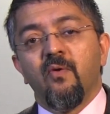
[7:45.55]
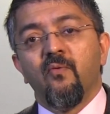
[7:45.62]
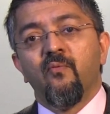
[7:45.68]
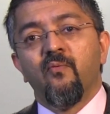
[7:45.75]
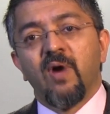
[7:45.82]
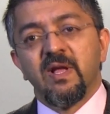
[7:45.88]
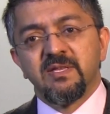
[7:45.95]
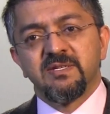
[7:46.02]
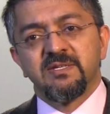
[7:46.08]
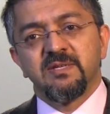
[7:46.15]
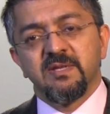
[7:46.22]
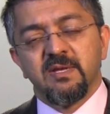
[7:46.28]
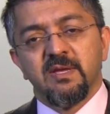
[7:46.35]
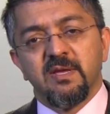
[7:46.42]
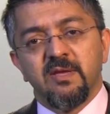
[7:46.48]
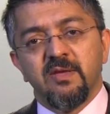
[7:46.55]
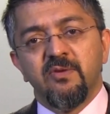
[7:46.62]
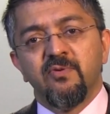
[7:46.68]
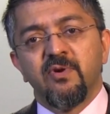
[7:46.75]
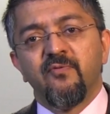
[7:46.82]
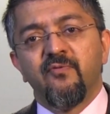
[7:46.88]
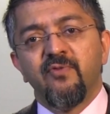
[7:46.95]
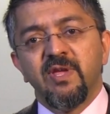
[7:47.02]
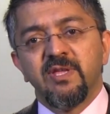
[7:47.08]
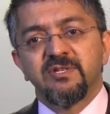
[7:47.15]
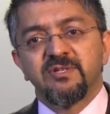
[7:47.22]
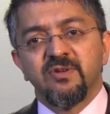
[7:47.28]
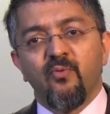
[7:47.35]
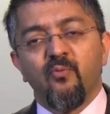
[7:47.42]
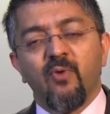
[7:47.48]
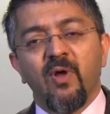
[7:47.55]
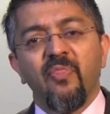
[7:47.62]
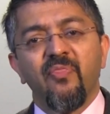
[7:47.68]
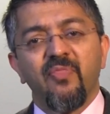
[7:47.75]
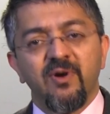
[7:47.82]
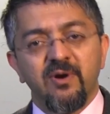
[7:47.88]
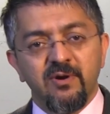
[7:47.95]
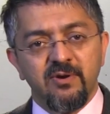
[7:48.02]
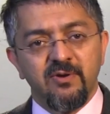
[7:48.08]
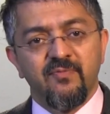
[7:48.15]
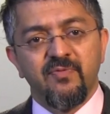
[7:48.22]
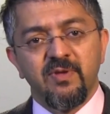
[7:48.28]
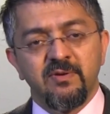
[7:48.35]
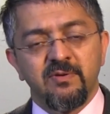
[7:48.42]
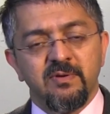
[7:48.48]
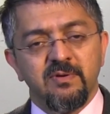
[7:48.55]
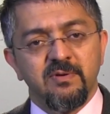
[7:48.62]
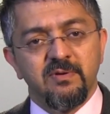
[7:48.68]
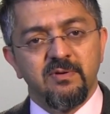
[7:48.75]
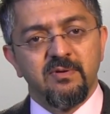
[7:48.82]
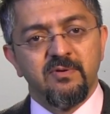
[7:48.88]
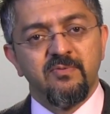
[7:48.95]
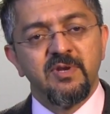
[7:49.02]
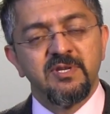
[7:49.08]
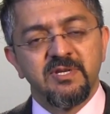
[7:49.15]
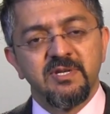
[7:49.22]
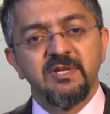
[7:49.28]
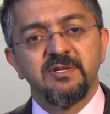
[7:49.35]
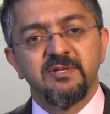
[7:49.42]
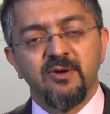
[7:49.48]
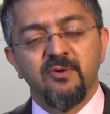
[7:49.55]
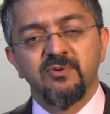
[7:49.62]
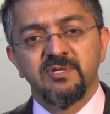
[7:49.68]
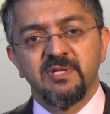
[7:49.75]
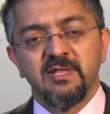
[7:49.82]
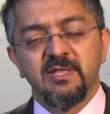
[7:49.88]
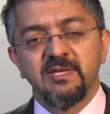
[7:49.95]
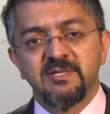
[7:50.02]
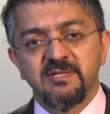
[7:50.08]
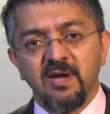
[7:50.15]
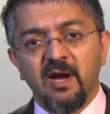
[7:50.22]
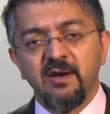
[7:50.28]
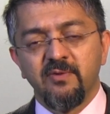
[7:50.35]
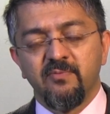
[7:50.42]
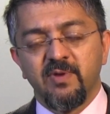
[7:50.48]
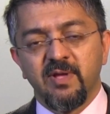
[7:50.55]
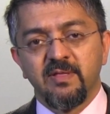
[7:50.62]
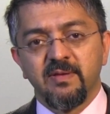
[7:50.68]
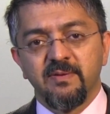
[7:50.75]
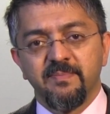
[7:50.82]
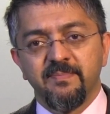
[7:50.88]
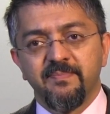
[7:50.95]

Once you have reached one third of the original dose that they started with,